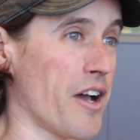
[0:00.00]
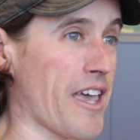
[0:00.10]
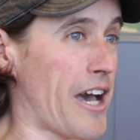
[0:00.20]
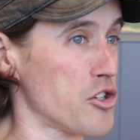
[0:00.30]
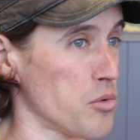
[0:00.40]

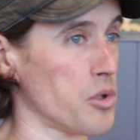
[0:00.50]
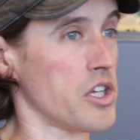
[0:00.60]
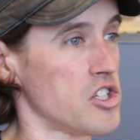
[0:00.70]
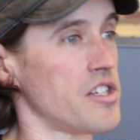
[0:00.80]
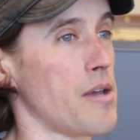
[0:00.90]
casual
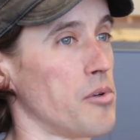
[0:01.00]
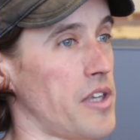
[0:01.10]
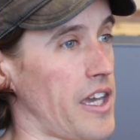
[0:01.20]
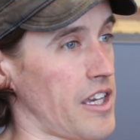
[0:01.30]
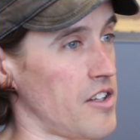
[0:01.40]
kitchen table
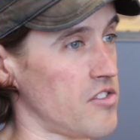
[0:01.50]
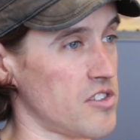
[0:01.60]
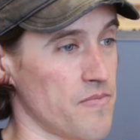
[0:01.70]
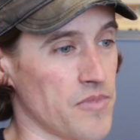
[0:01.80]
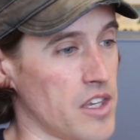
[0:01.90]
deck, and
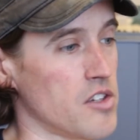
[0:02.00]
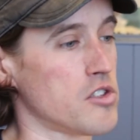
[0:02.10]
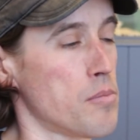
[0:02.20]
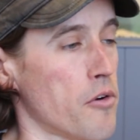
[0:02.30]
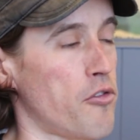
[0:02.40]
it's
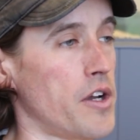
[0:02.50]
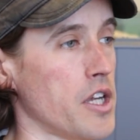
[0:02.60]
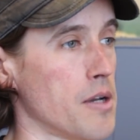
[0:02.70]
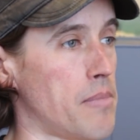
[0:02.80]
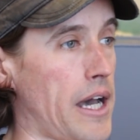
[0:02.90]
super fun
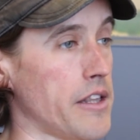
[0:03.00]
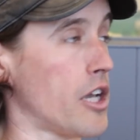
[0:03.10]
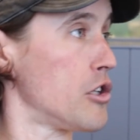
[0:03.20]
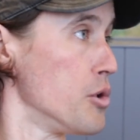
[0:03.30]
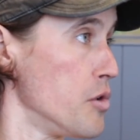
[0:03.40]
to combine
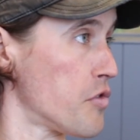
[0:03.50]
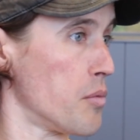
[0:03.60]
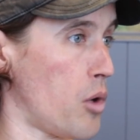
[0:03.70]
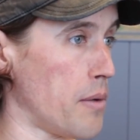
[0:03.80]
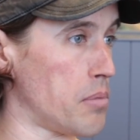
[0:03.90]
like clues
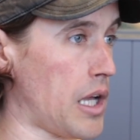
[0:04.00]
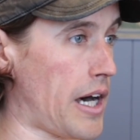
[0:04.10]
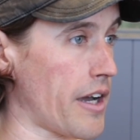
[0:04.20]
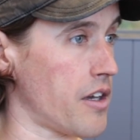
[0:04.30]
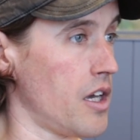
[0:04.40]
from one
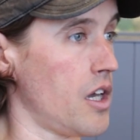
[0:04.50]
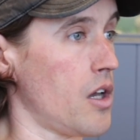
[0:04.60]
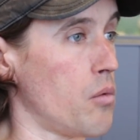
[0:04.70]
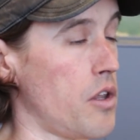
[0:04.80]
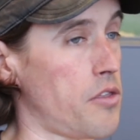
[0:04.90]
block
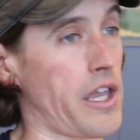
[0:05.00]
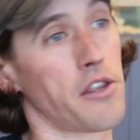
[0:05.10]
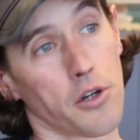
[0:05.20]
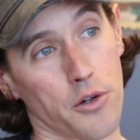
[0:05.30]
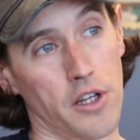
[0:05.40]
with the
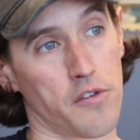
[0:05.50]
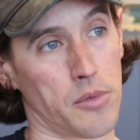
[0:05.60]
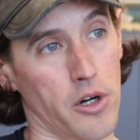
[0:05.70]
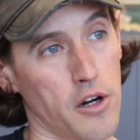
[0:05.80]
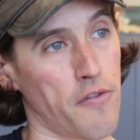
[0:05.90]
Aether Grid from
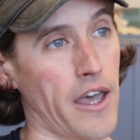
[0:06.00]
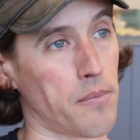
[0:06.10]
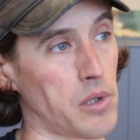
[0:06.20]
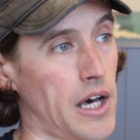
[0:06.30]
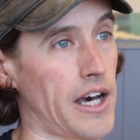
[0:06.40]
an
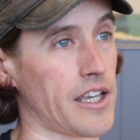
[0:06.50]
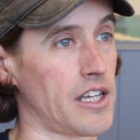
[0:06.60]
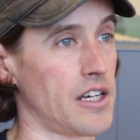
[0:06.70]
artifact block,